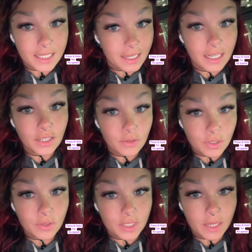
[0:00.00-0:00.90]
getting you
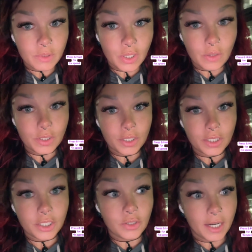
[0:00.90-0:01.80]
2 steps closer
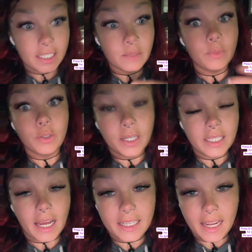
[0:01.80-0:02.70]
to transmuting
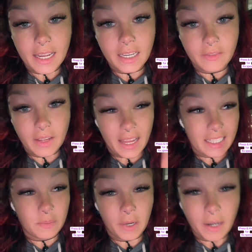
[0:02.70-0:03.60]
that negative
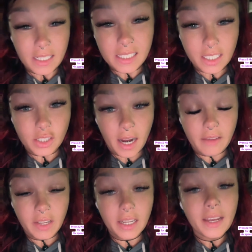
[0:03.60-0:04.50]
experience that you're
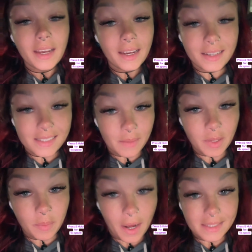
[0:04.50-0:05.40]
having into something
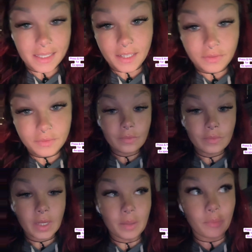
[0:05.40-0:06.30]
positive.
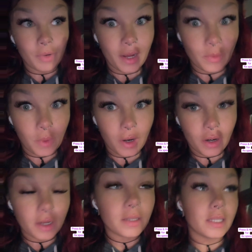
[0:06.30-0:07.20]
Breath
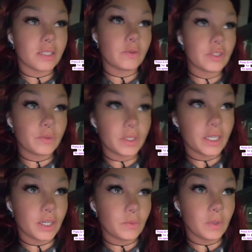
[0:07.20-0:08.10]
work. This one's a really
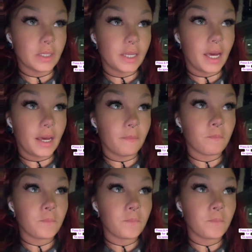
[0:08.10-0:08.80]
good one, okay?